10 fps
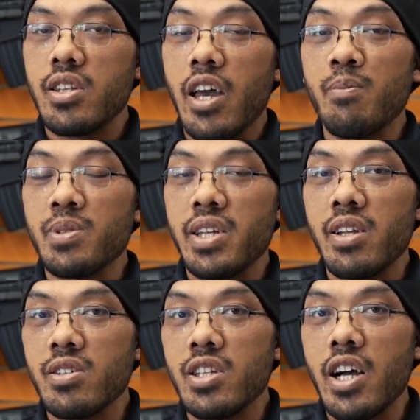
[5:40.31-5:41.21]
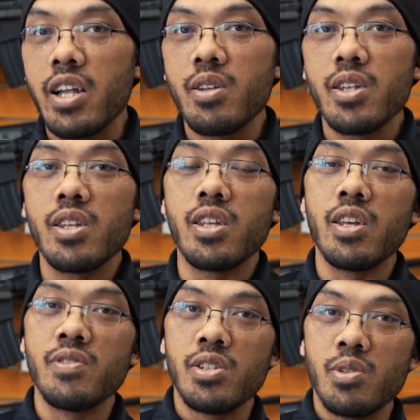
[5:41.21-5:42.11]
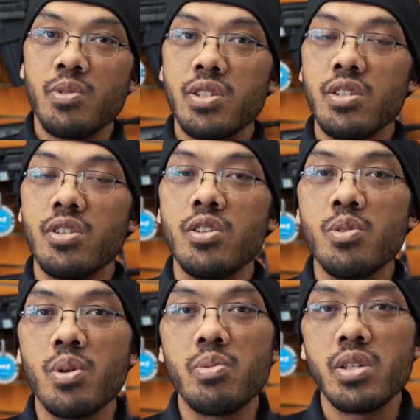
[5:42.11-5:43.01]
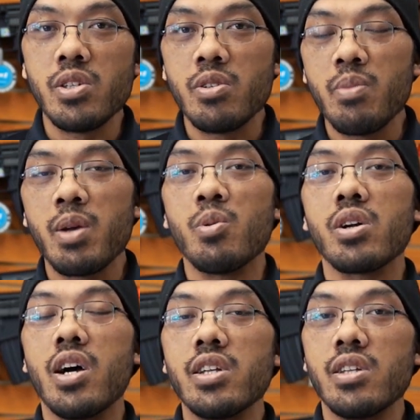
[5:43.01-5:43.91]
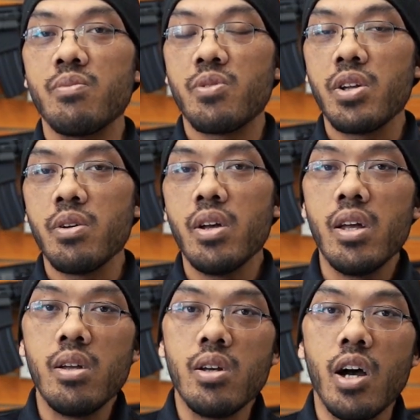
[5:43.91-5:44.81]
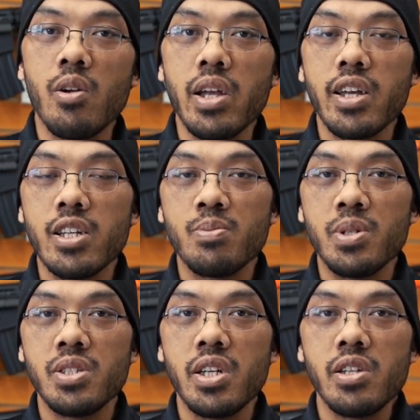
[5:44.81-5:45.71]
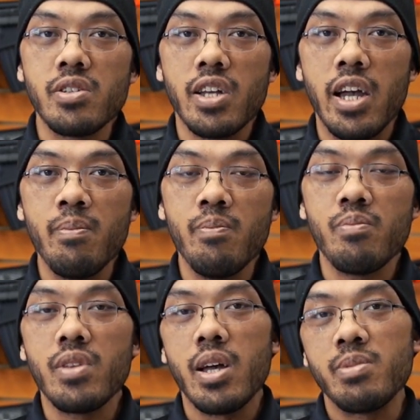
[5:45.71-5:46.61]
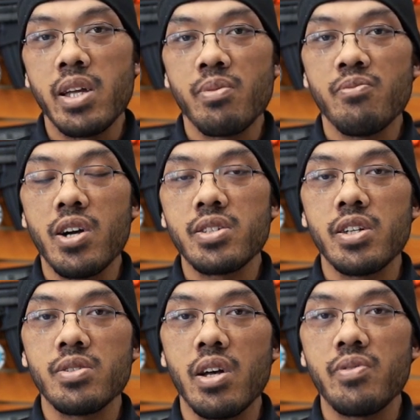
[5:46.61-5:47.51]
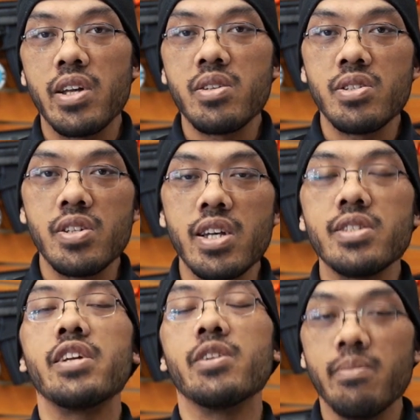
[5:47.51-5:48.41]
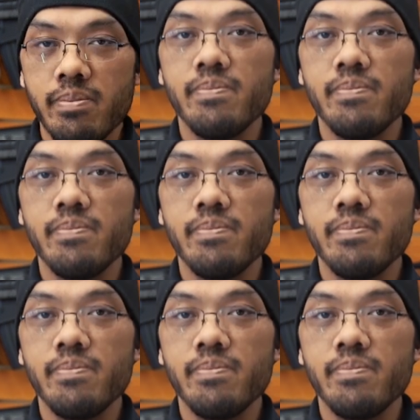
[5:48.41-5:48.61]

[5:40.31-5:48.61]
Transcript: Help us out a lot, gives us a reason to do what we do and make more content for you. All right, guys, appreciate your time. I'm Tang from Fox Airsoft. I'll see you guys later.